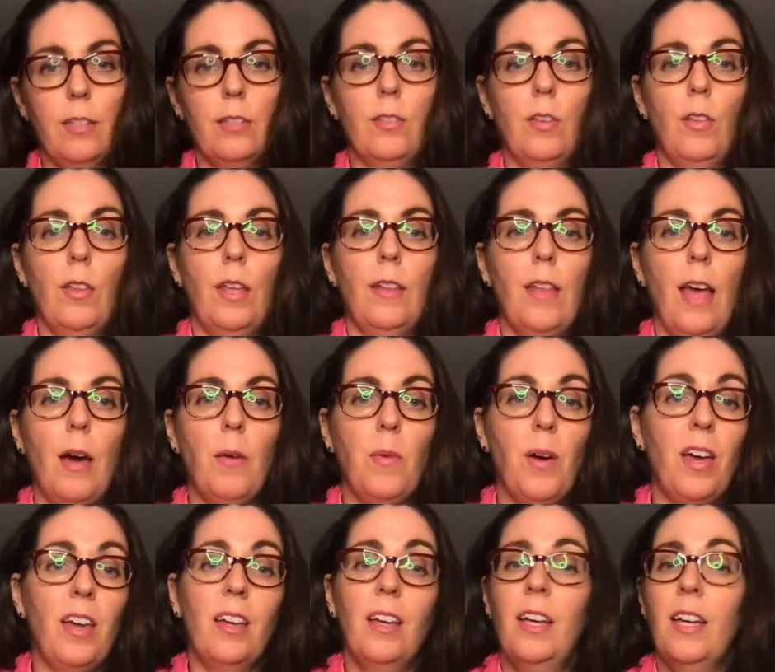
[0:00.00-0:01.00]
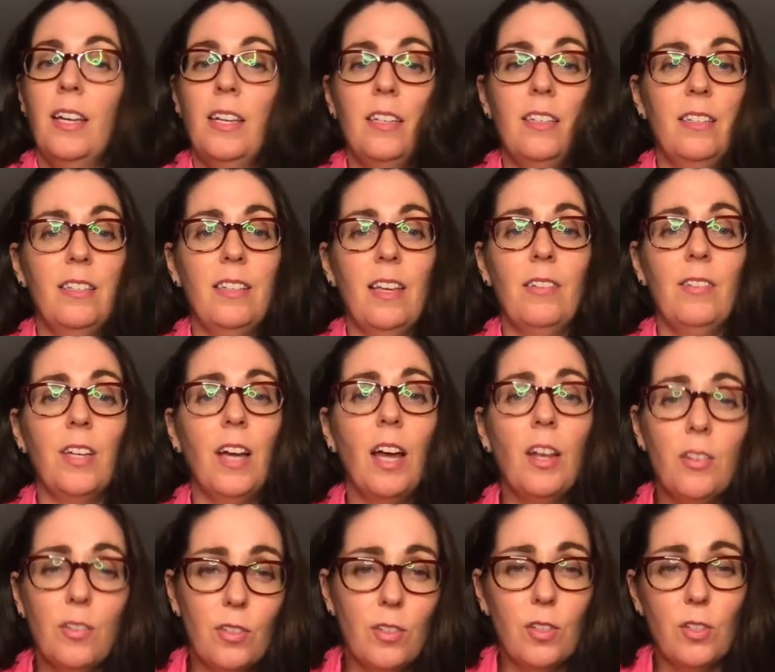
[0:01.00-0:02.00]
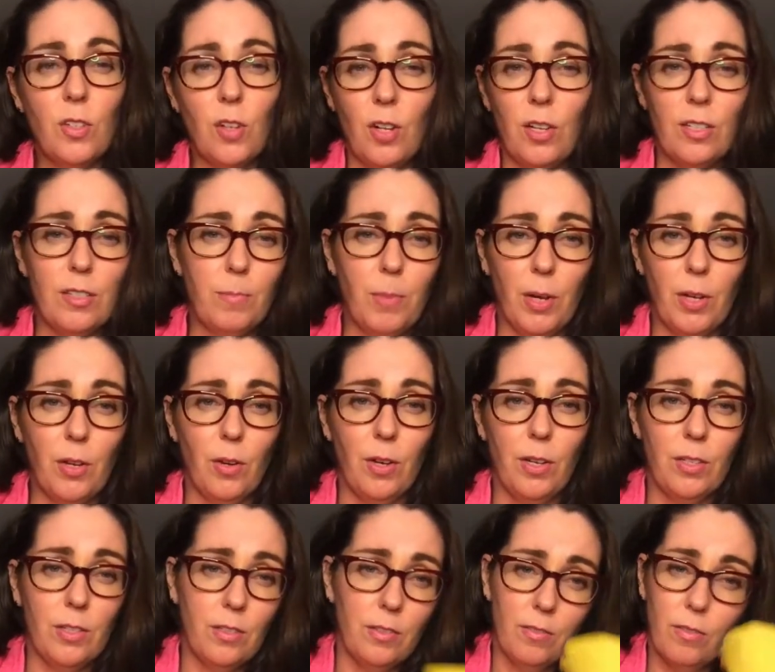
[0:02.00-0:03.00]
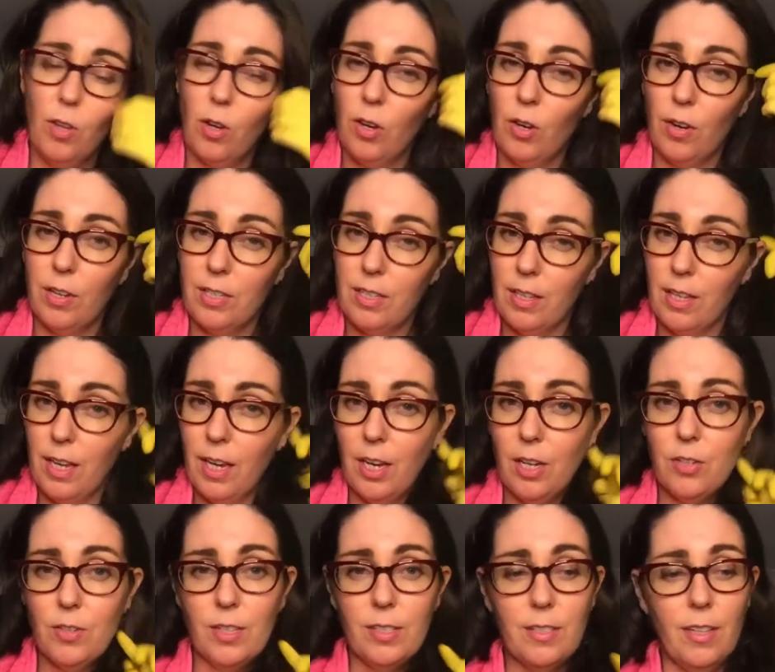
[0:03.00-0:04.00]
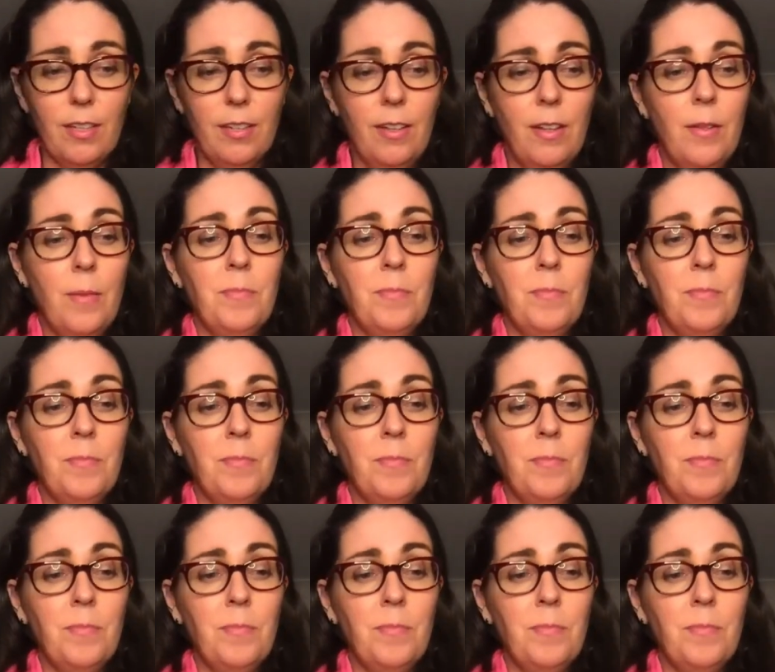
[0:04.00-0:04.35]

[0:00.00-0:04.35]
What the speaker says: So that way you're saving hundreds of dollars by not going to the hairdresser.